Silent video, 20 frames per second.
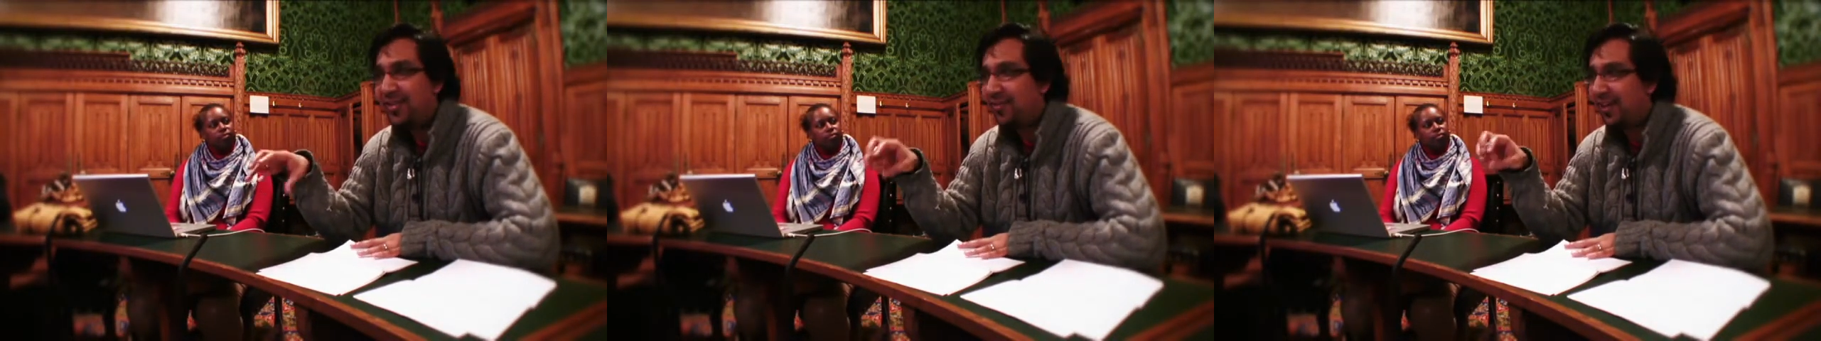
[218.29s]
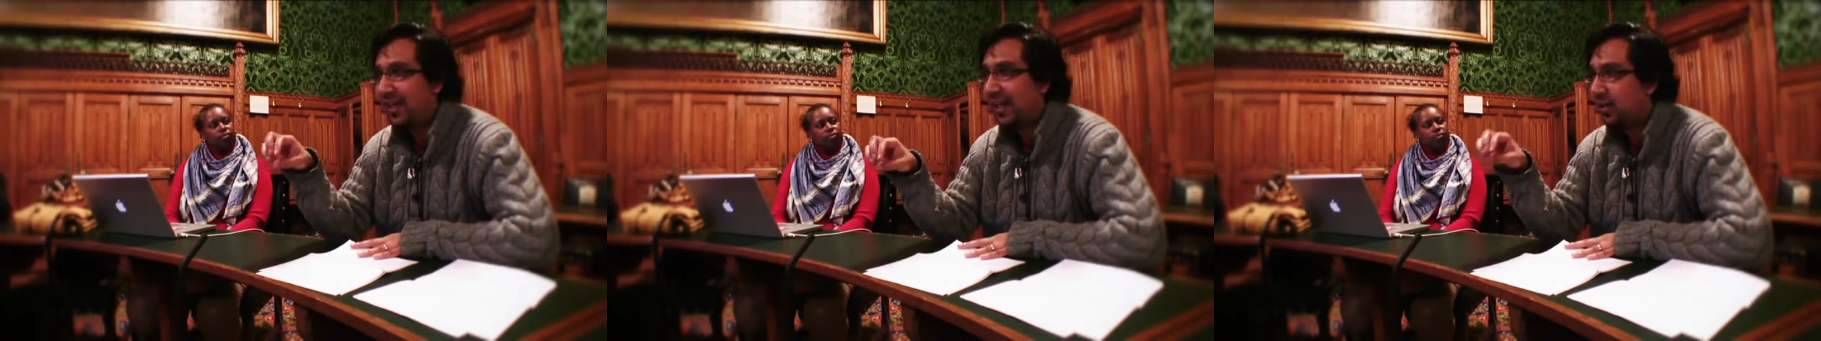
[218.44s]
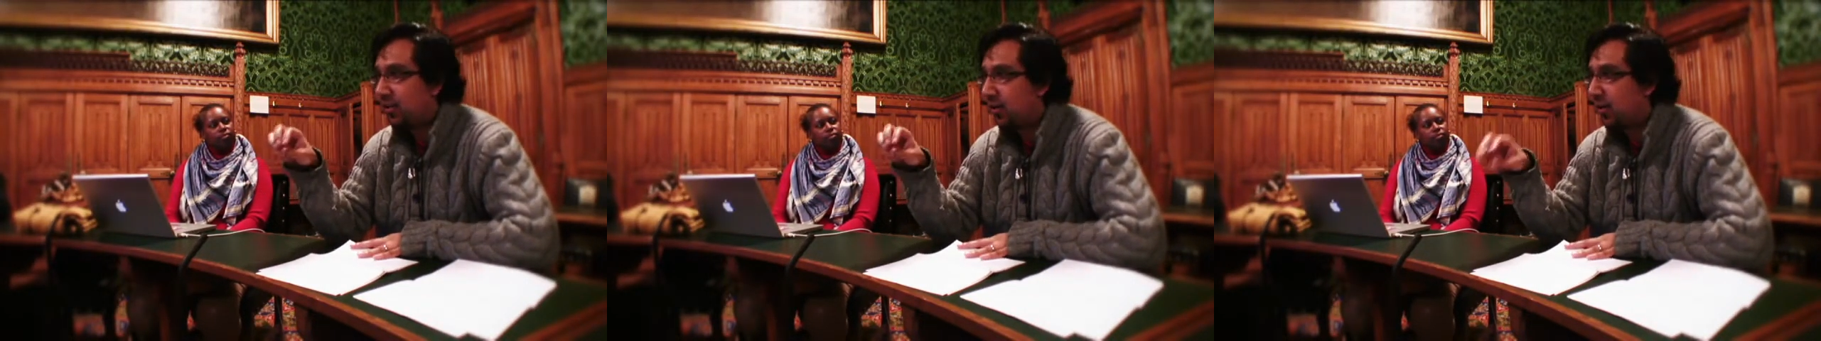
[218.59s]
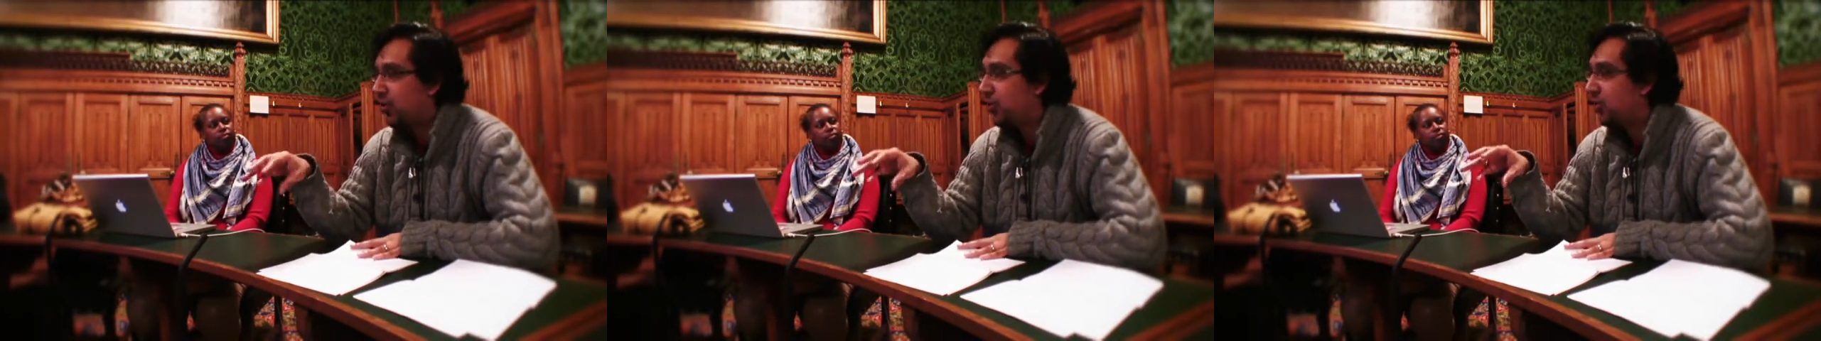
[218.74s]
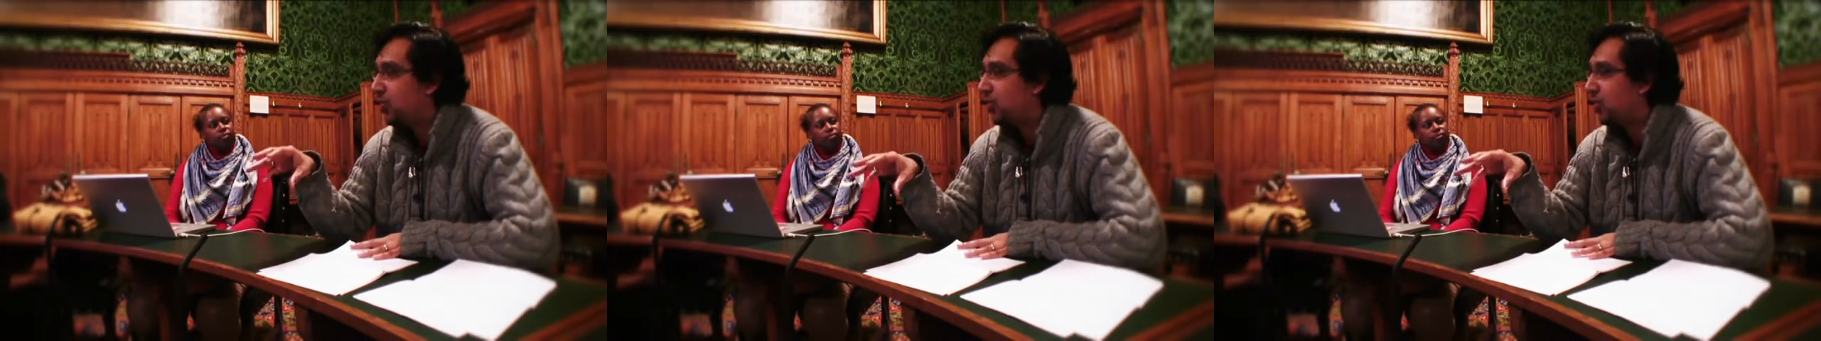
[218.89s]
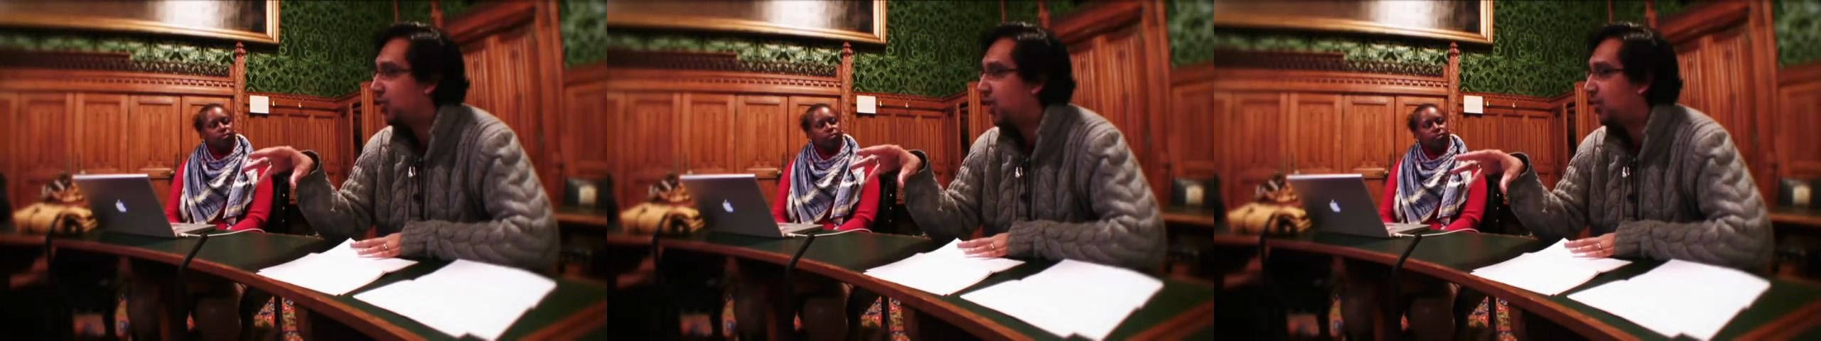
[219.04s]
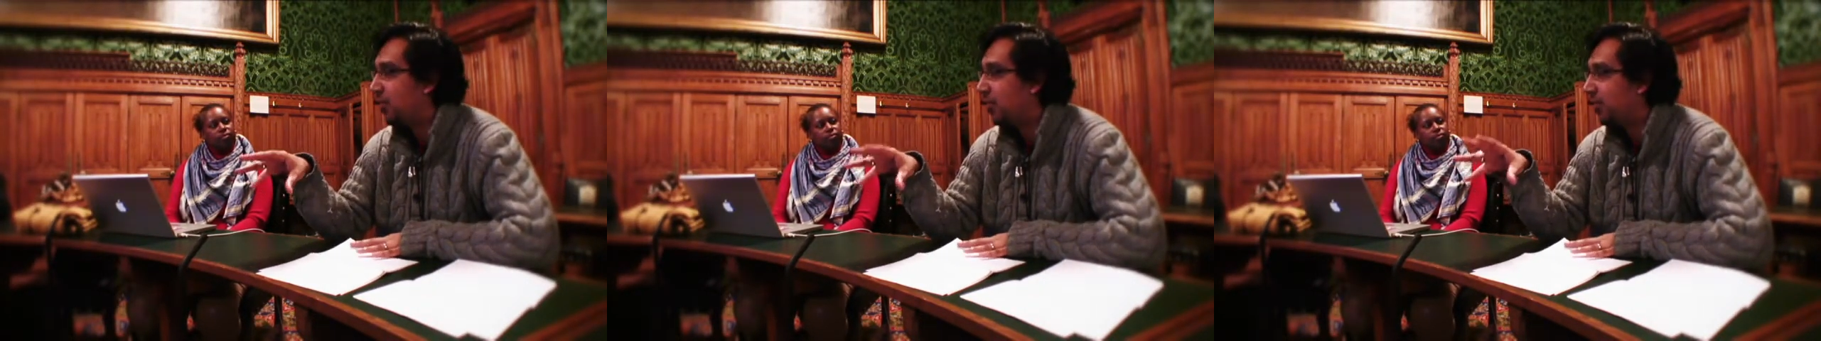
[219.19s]
very close to
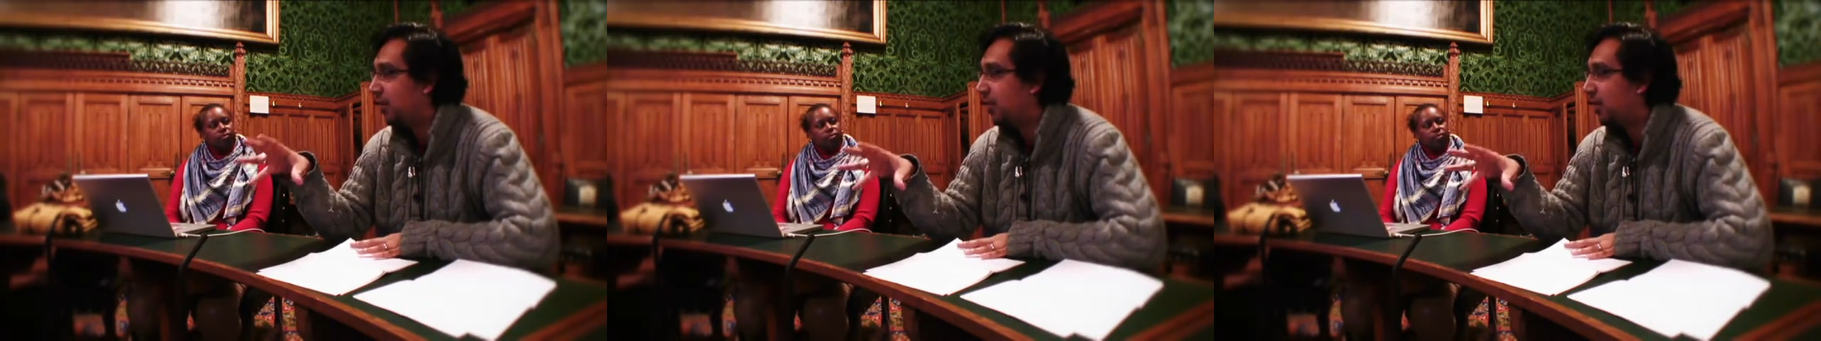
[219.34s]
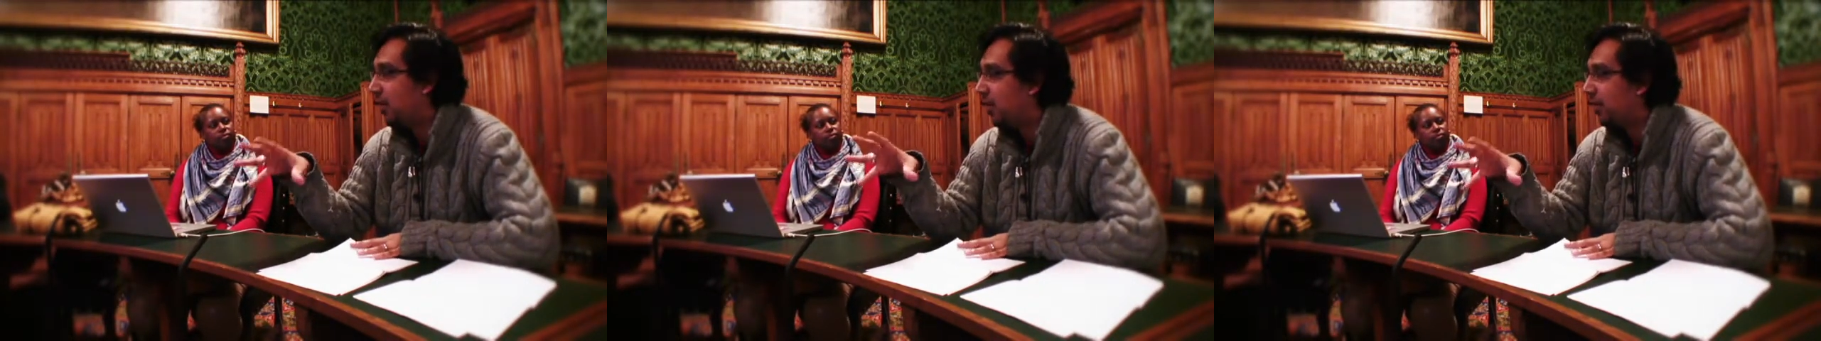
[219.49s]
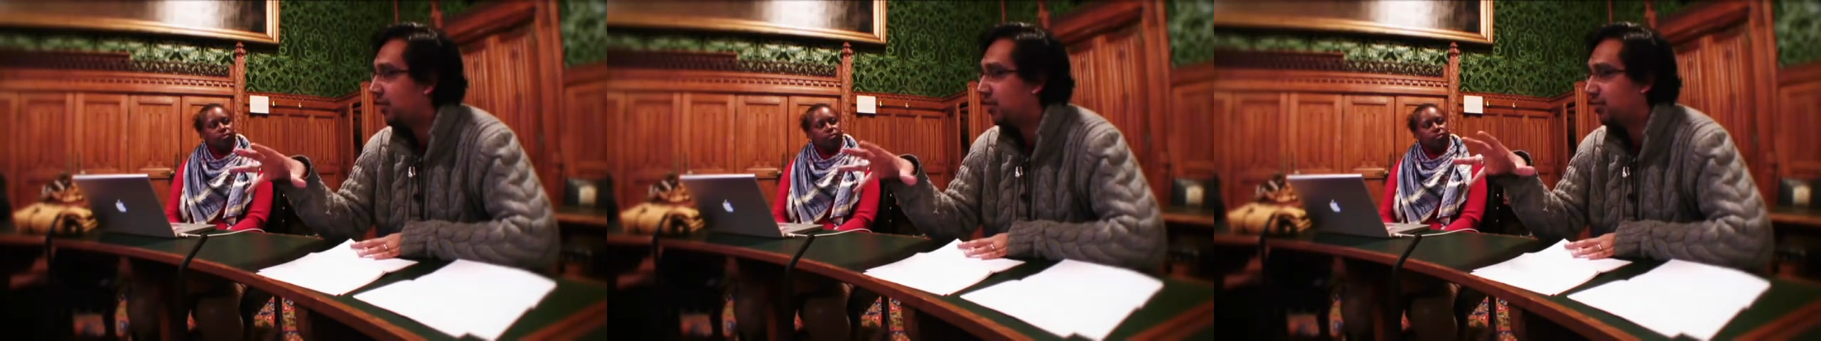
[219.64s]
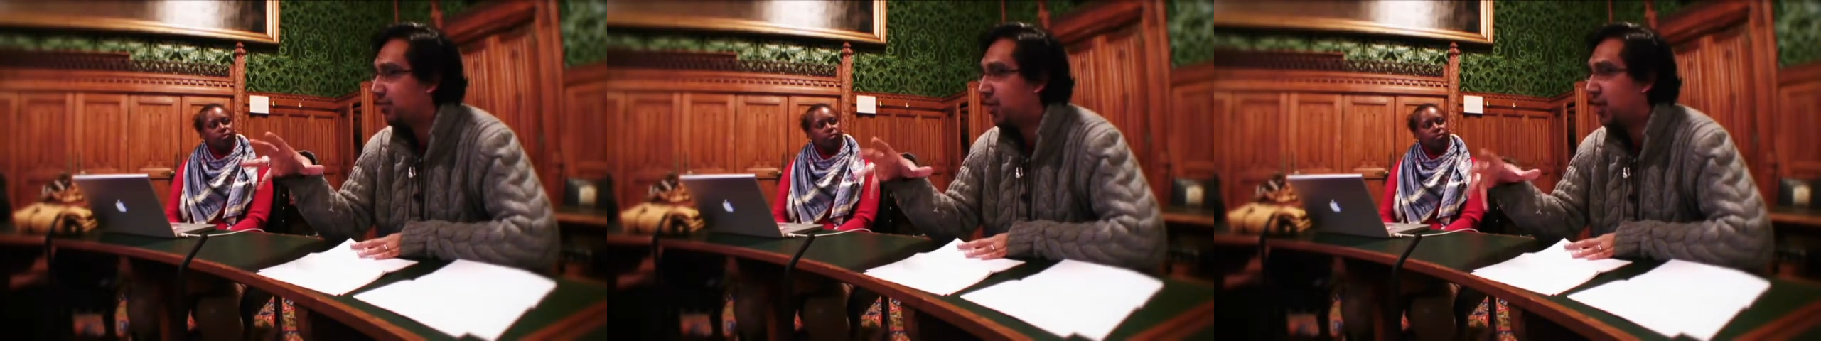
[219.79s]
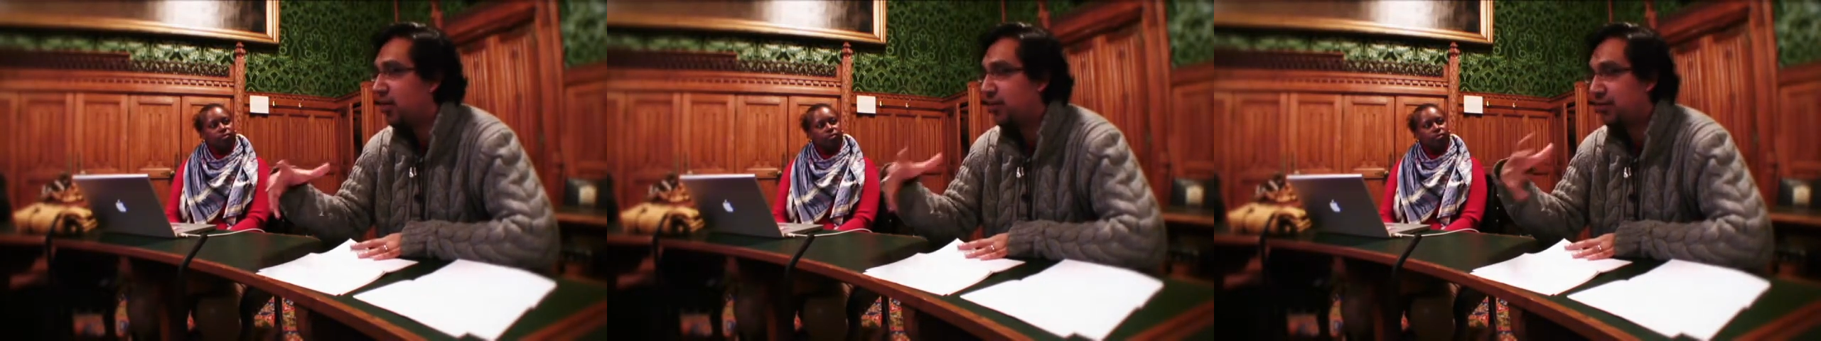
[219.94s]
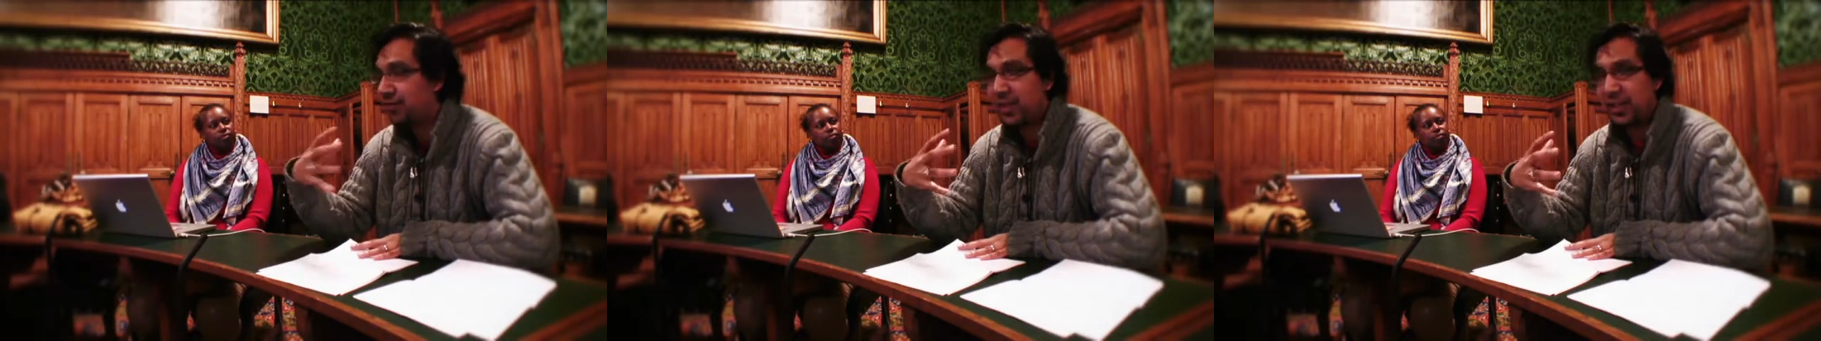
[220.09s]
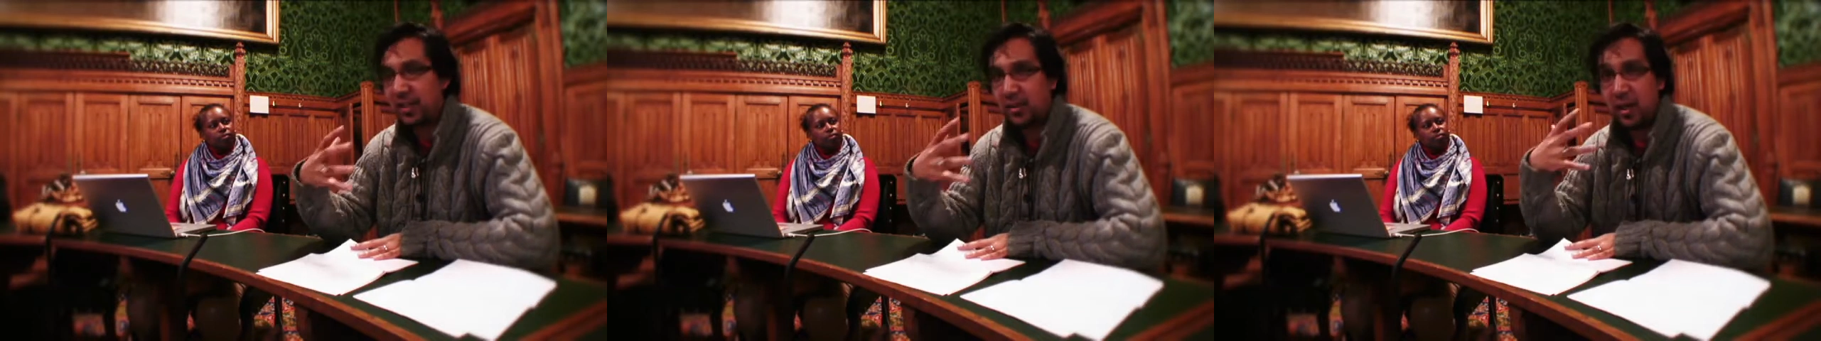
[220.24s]
Osama bin Laden, part
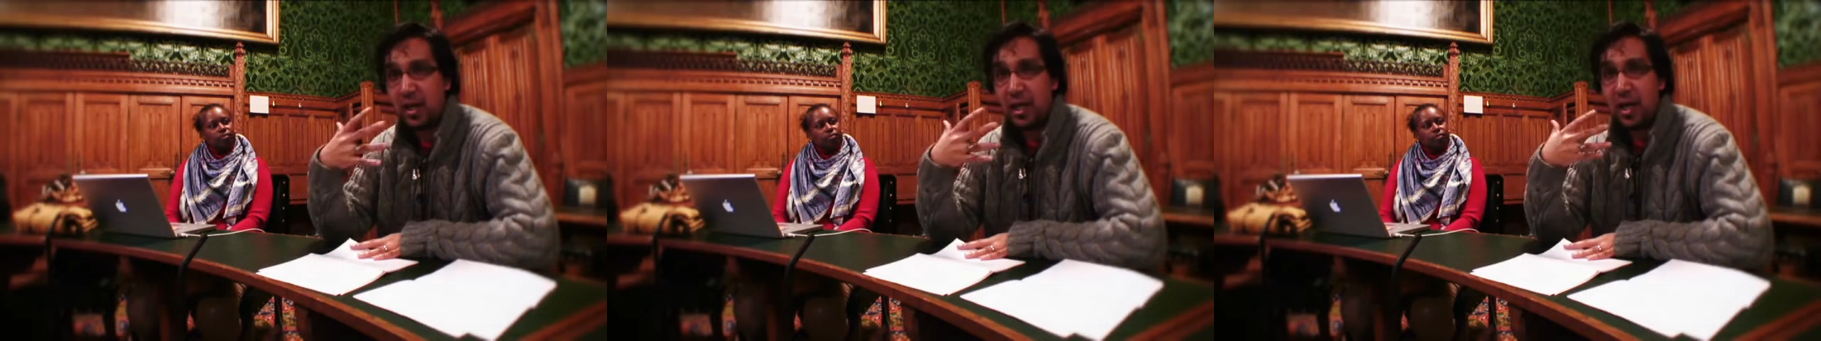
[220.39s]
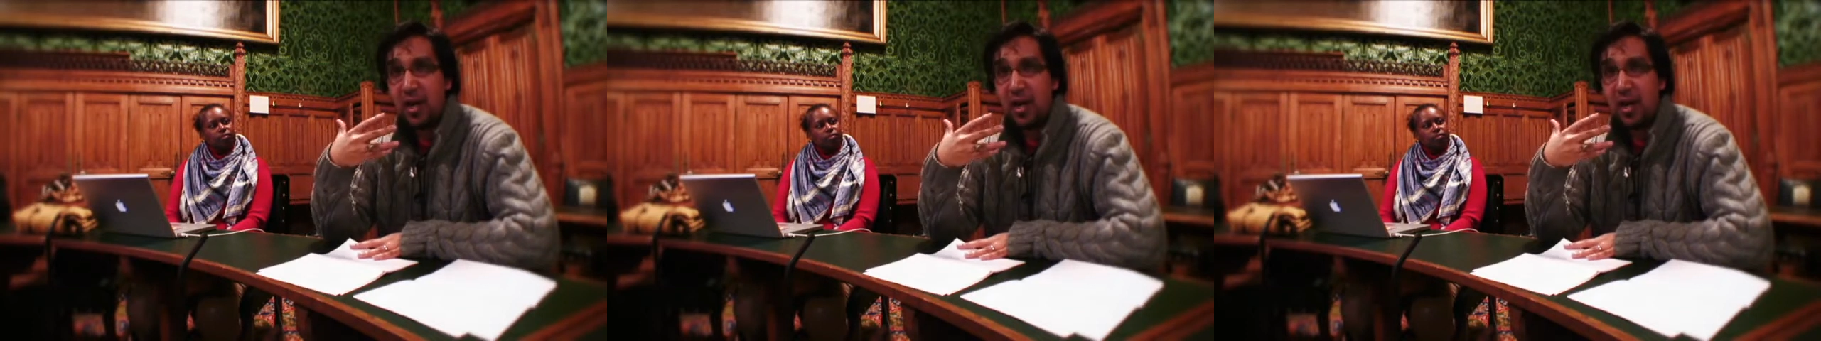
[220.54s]
of this